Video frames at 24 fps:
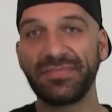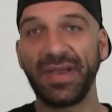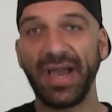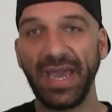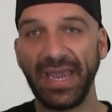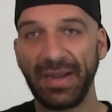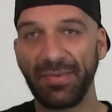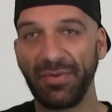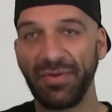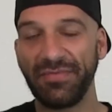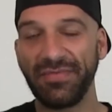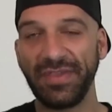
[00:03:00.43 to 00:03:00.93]

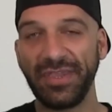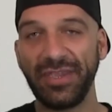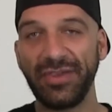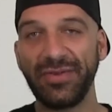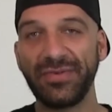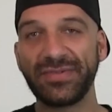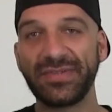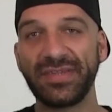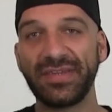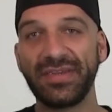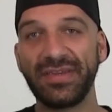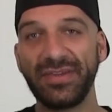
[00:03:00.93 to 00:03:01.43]
item
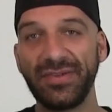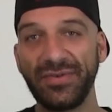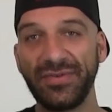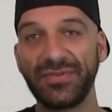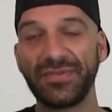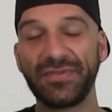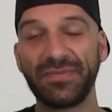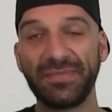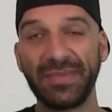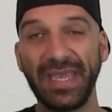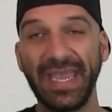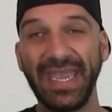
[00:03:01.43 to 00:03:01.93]
reviews and
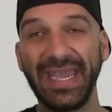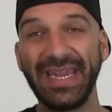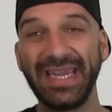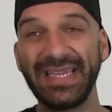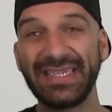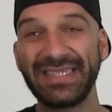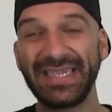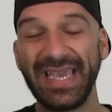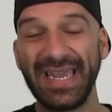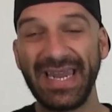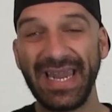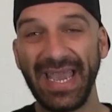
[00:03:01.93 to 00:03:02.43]
news from the
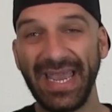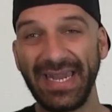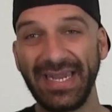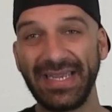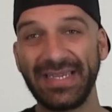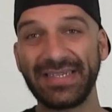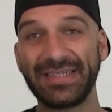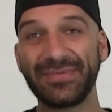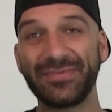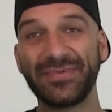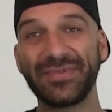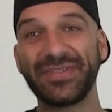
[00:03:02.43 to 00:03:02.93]
80s and
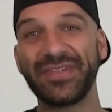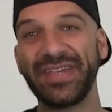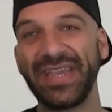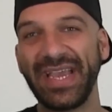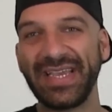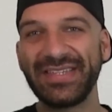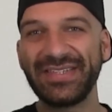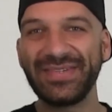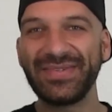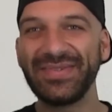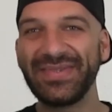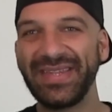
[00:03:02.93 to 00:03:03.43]
90s. We'll see you
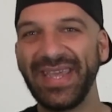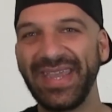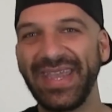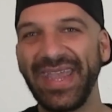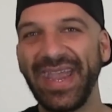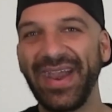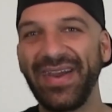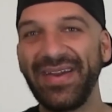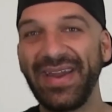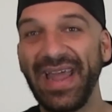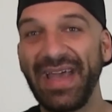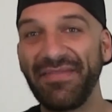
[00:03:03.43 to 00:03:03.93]
guys soon. Take
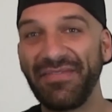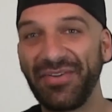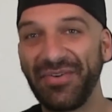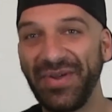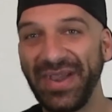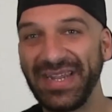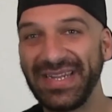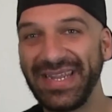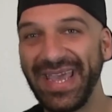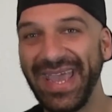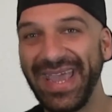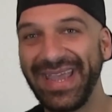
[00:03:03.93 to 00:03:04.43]
care and have a
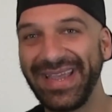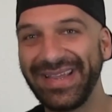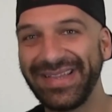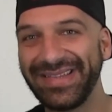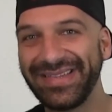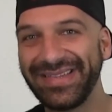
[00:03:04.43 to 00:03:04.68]
great day.